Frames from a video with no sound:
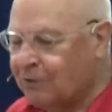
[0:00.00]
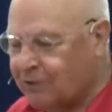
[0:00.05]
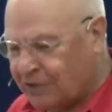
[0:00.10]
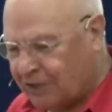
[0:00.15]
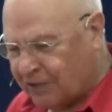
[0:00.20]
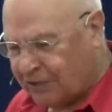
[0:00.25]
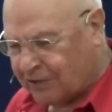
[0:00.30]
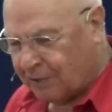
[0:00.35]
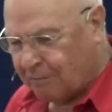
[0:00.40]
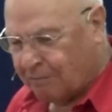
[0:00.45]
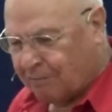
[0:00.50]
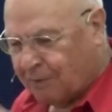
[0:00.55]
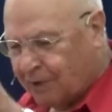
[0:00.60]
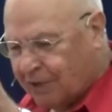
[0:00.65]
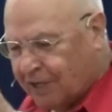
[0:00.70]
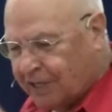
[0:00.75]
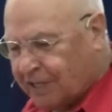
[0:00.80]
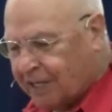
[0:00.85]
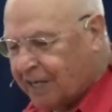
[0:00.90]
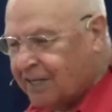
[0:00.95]
see
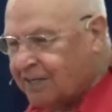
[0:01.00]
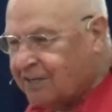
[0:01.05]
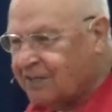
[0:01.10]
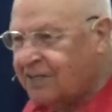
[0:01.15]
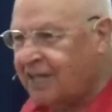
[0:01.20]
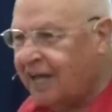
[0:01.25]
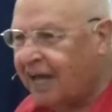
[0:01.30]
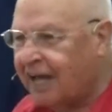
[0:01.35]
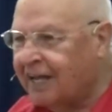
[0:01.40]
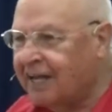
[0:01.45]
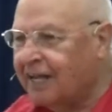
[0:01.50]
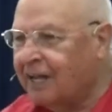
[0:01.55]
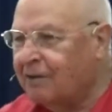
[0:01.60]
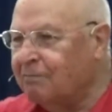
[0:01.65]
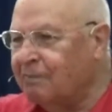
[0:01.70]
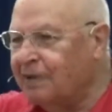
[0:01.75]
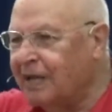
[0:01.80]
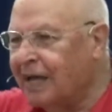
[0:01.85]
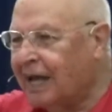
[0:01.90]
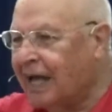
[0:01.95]
somebody that is dead
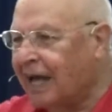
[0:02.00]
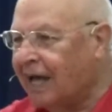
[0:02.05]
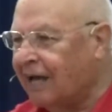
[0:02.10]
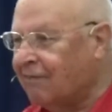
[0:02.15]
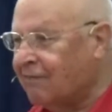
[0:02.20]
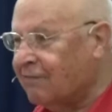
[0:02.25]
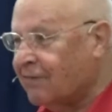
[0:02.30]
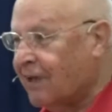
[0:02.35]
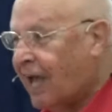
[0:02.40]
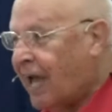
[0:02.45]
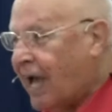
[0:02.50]
and be alive.